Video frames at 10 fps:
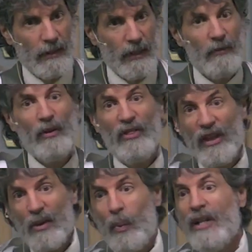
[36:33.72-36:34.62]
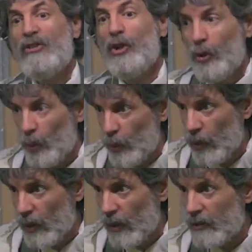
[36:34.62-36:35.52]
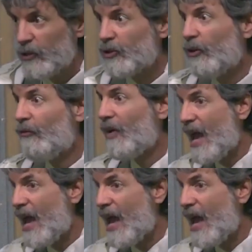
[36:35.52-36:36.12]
And if we think we do deserve